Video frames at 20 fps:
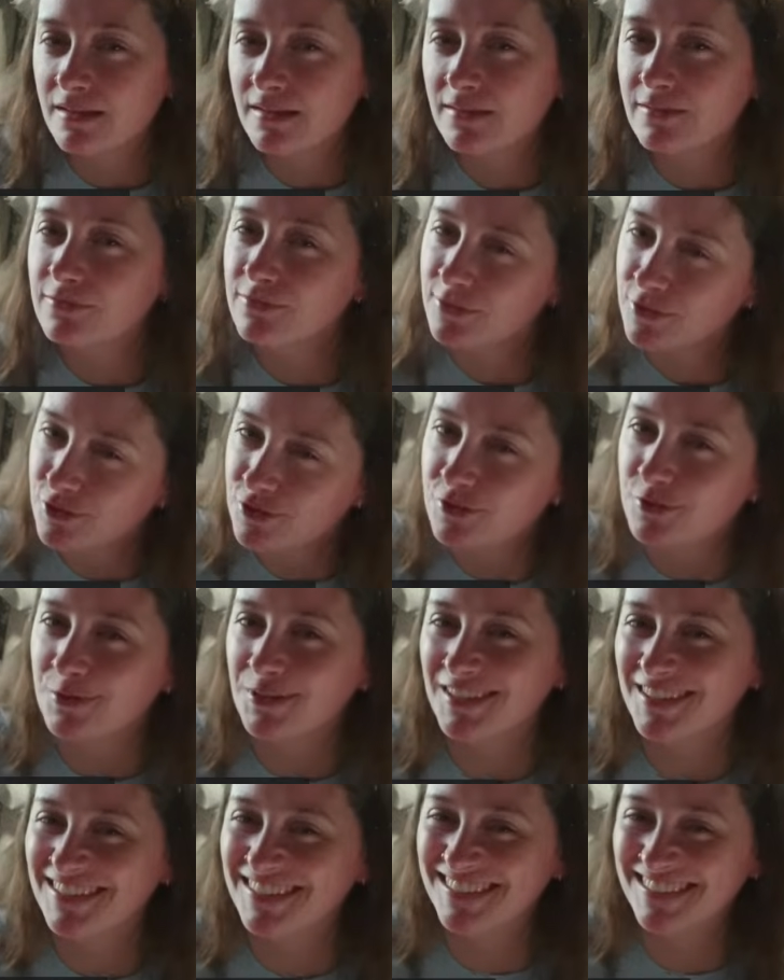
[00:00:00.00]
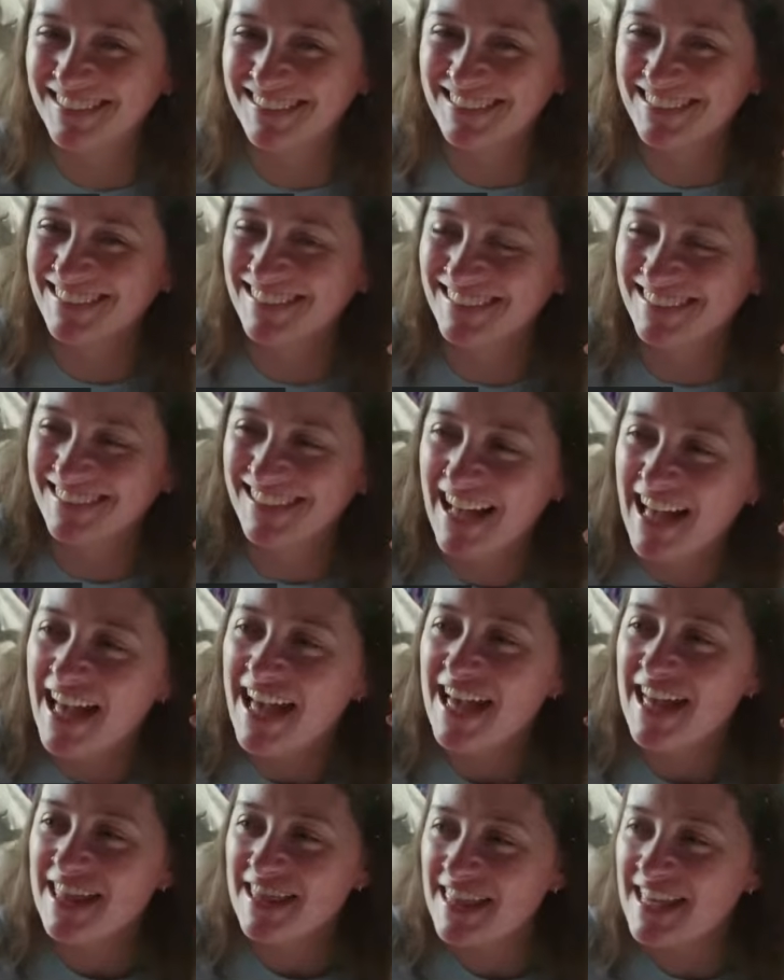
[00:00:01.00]
for sure.
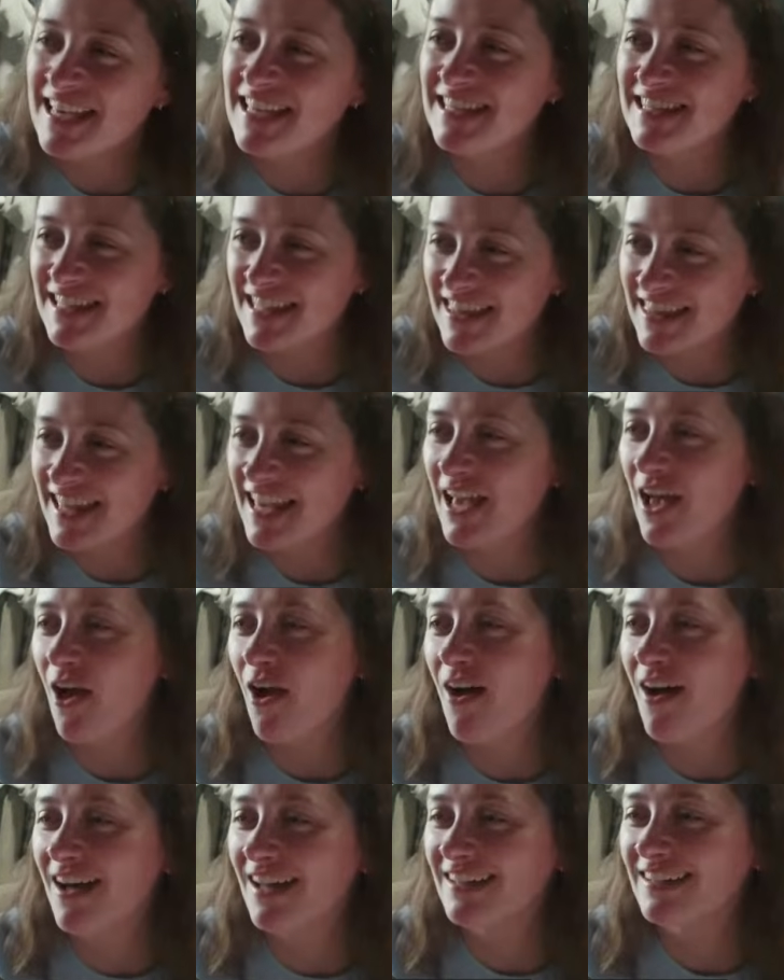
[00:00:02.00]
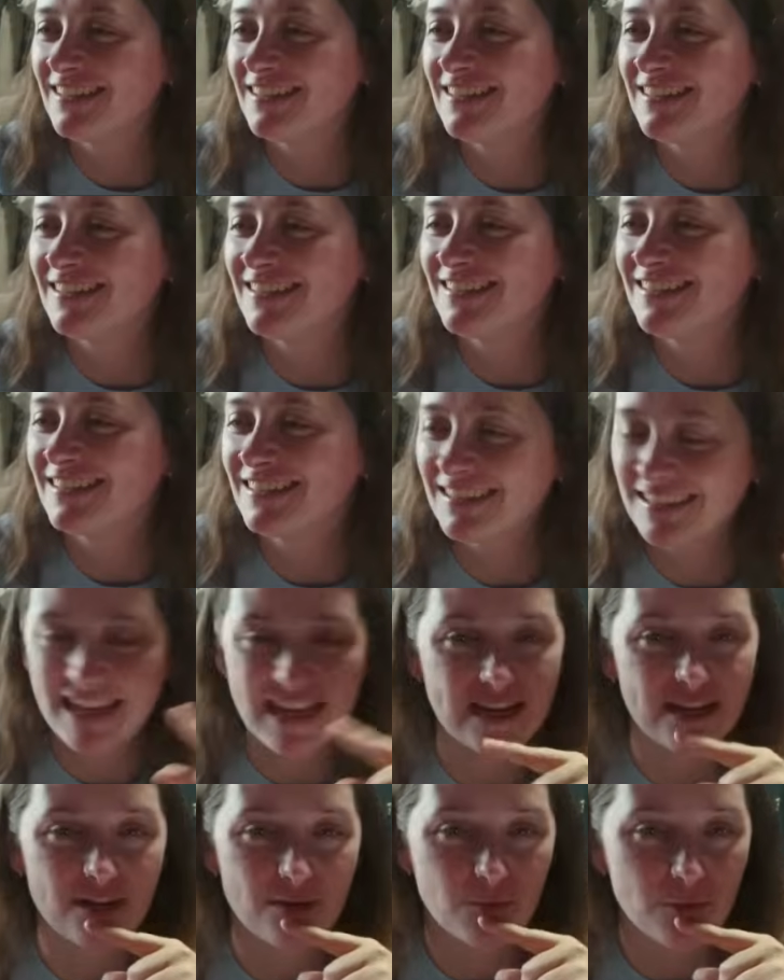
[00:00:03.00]
Things to think on later.